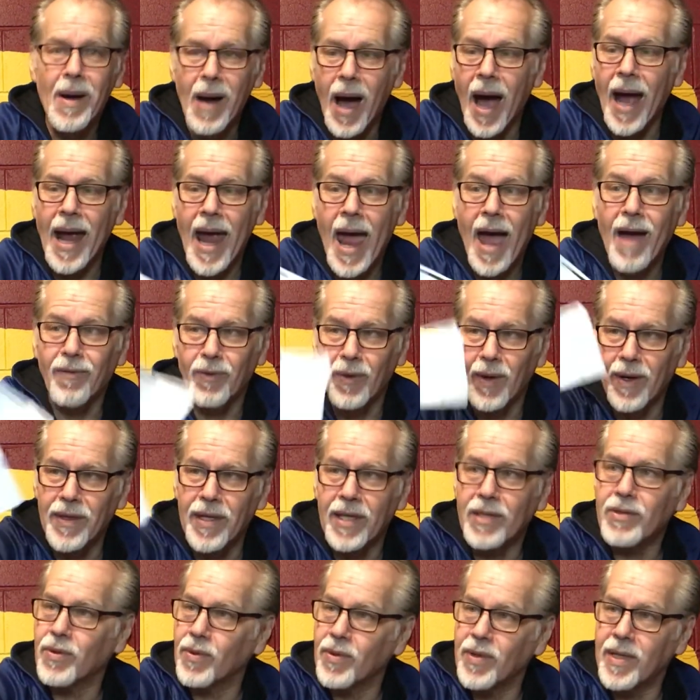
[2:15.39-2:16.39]
I have read
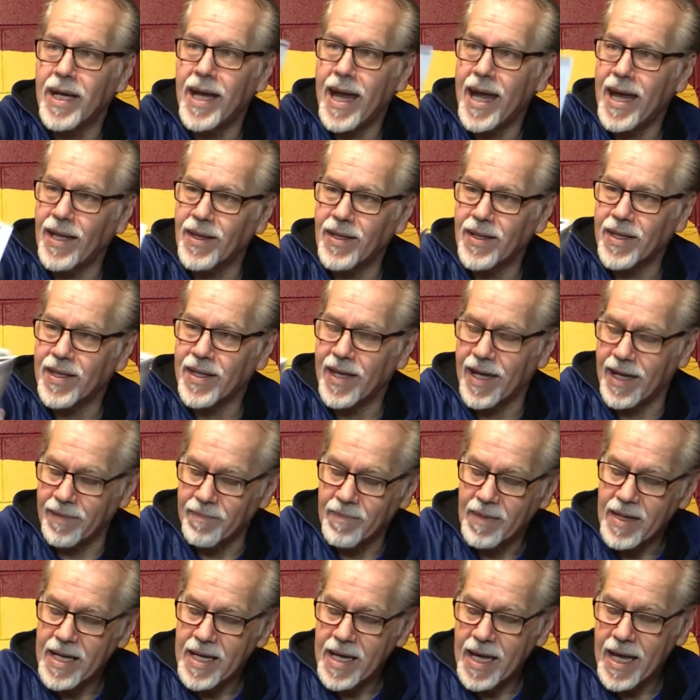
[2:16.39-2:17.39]
this one. Hey, look at
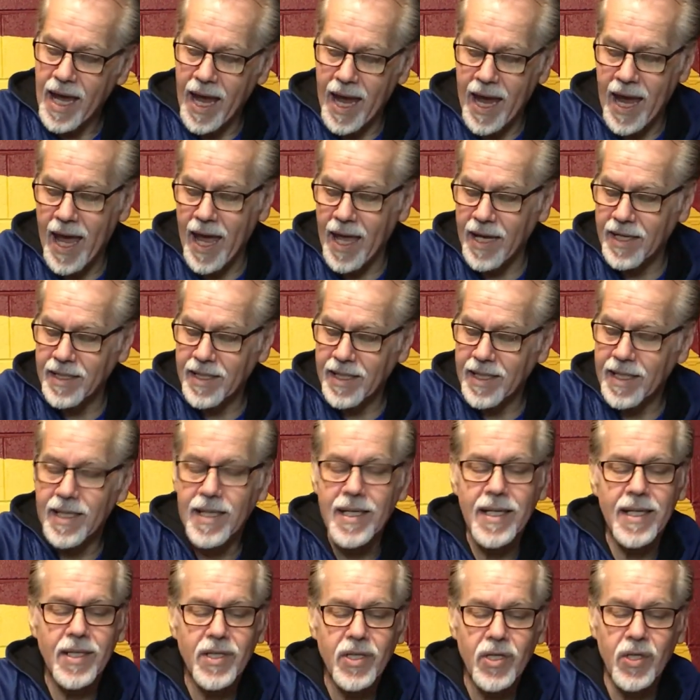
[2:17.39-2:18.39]
that. And
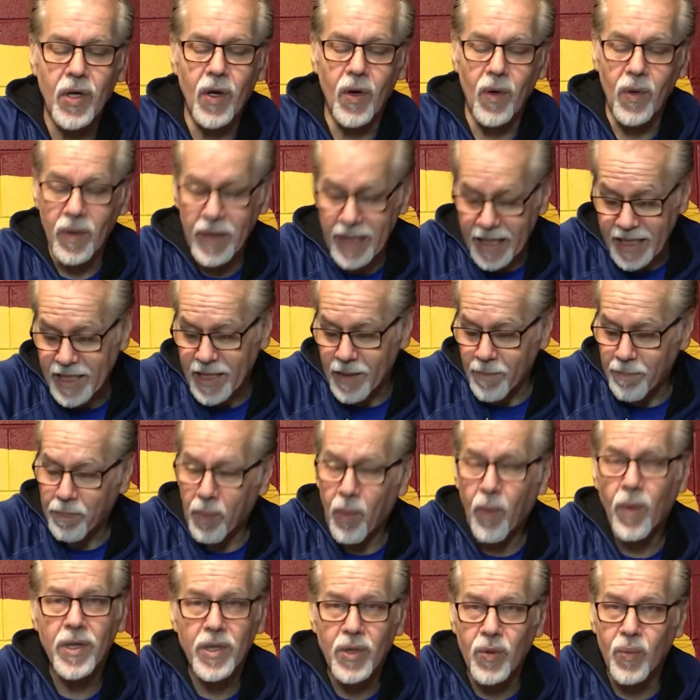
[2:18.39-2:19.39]
so it's
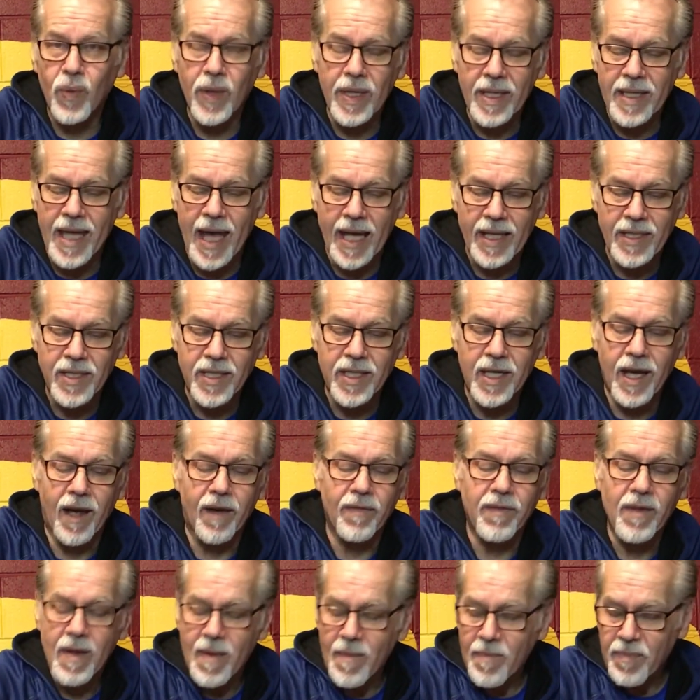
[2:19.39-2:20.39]
important to read that
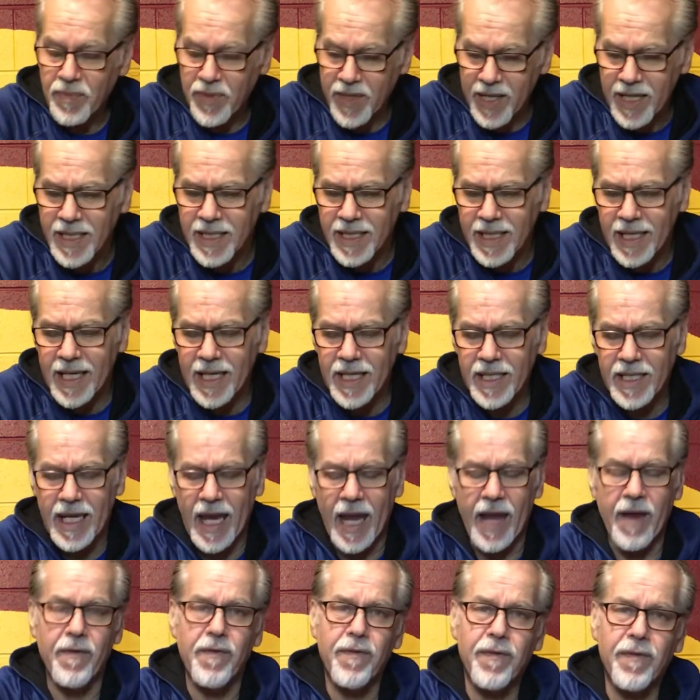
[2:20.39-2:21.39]
stuff. This is
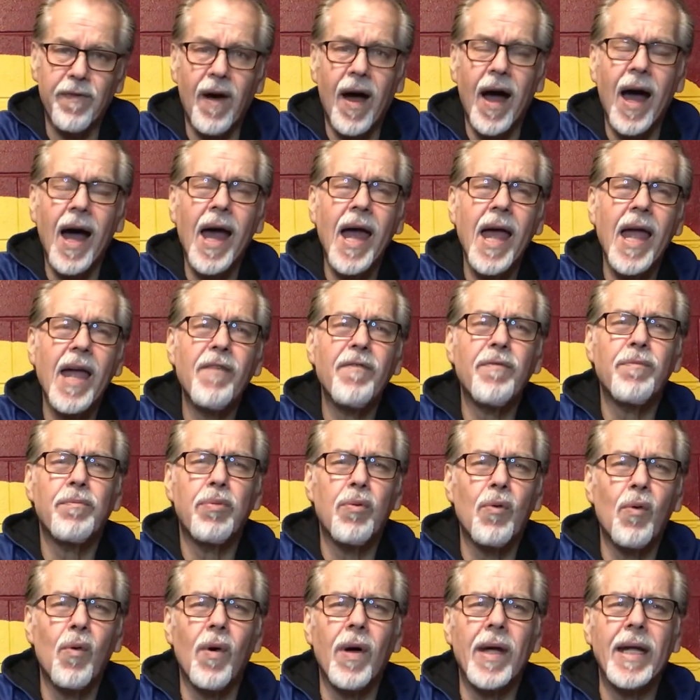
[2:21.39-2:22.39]
a
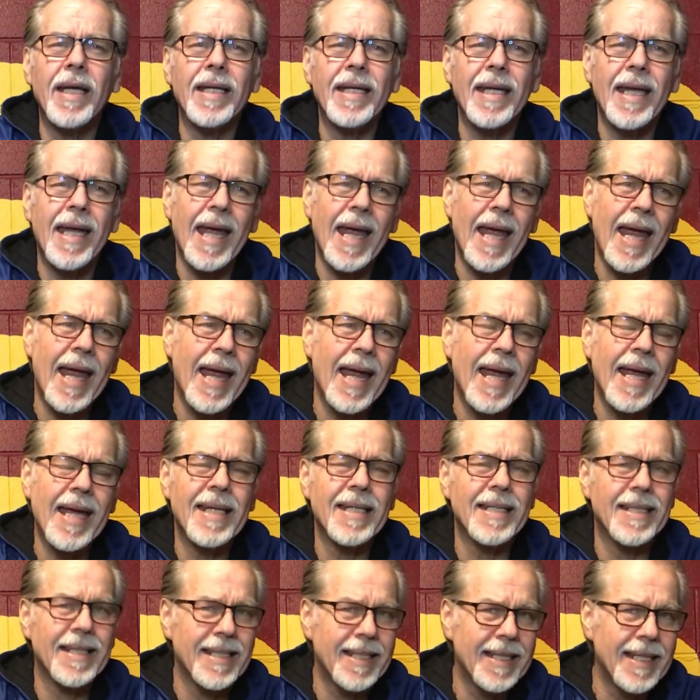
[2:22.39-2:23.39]

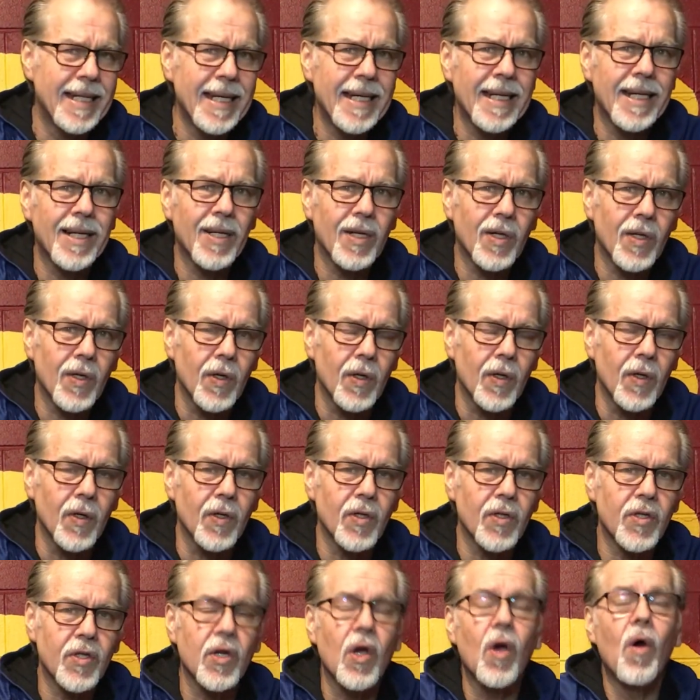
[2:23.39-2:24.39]
5.8
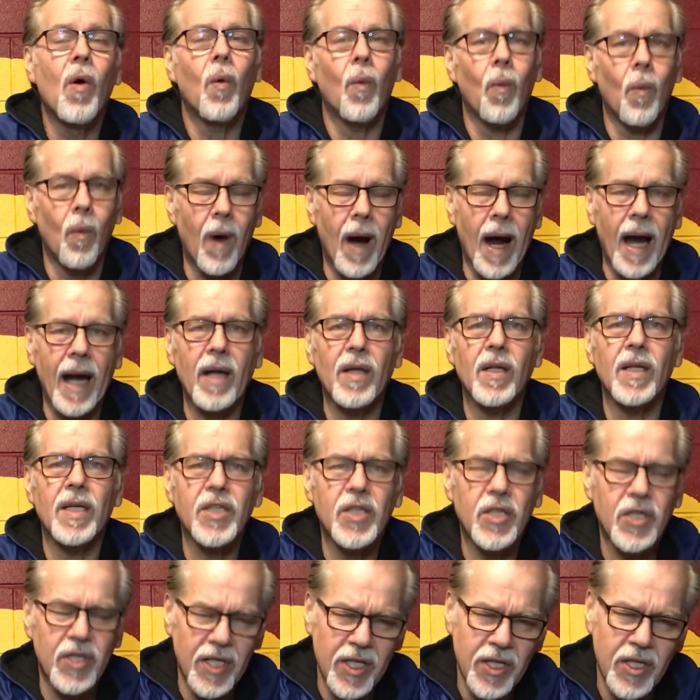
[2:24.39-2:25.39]
gigahertz wireless
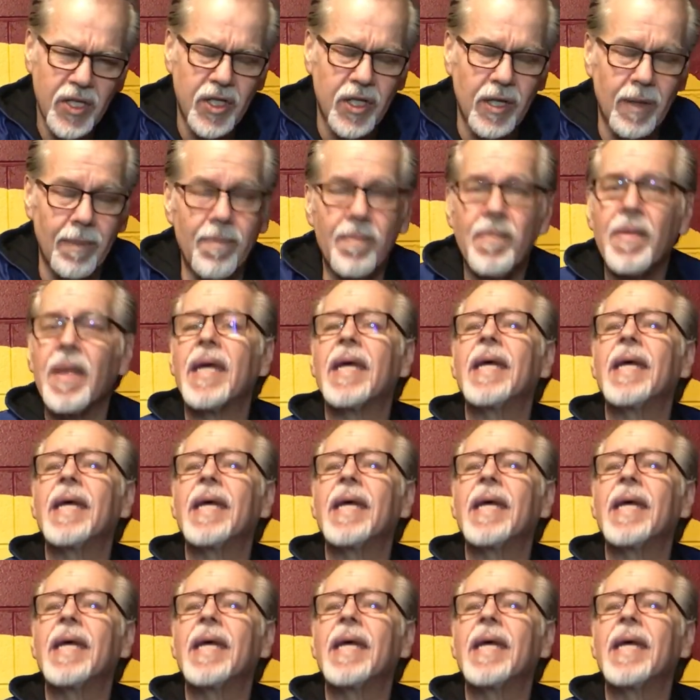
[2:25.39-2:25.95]
system.